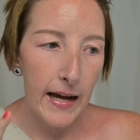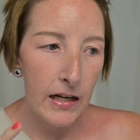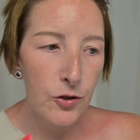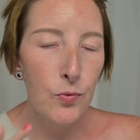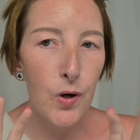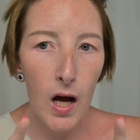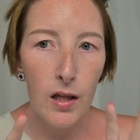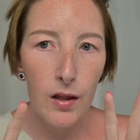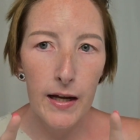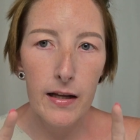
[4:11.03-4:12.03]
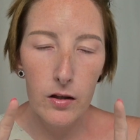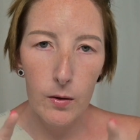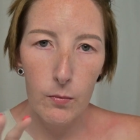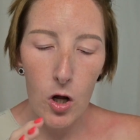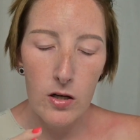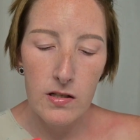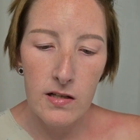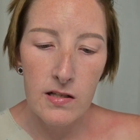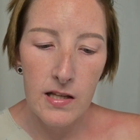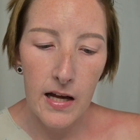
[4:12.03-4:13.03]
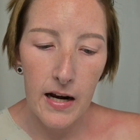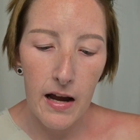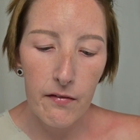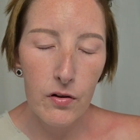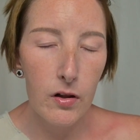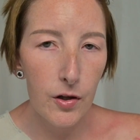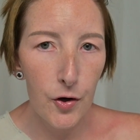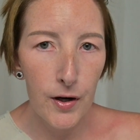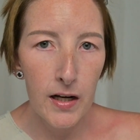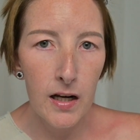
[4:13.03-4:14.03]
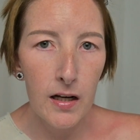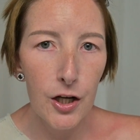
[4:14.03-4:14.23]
I do not like lip glosses that have glitter in it,